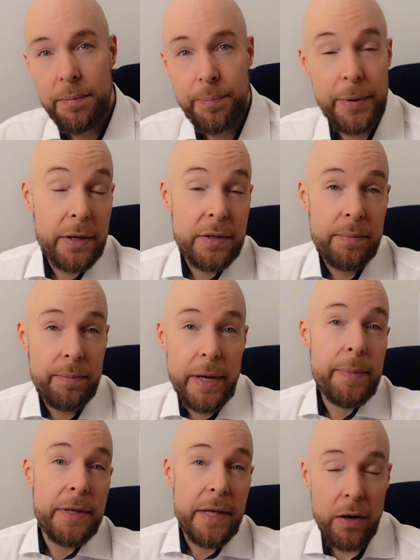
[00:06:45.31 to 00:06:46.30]
because
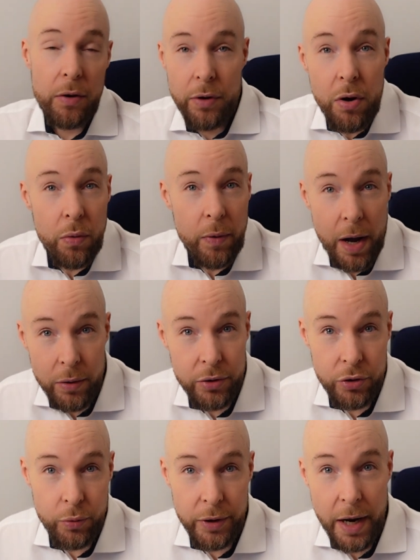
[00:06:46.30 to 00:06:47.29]
maybe they don't know how to
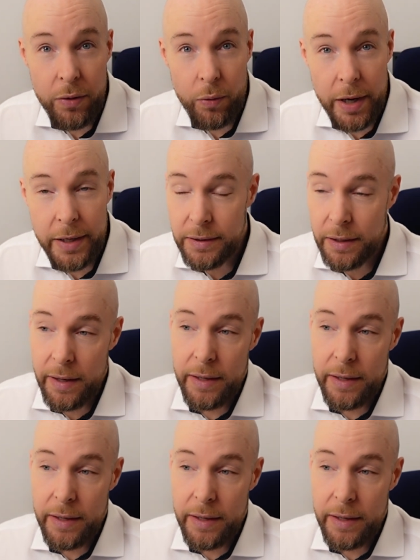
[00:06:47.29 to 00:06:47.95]
do it otherwise,